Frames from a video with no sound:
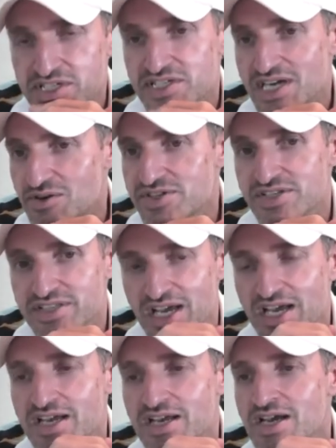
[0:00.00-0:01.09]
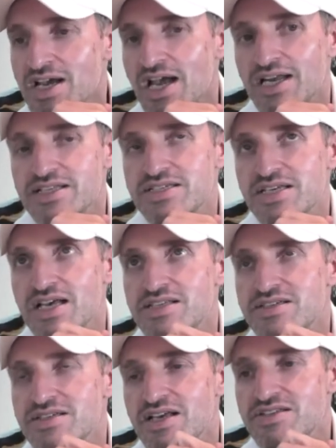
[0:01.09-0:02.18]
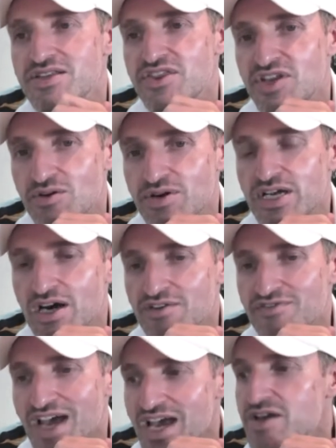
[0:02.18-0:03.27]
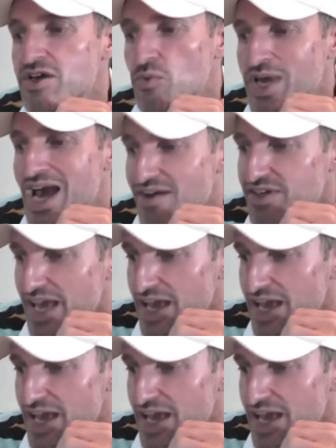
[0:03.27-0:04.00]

6 hours a day. And it's the theory of, hey, we have a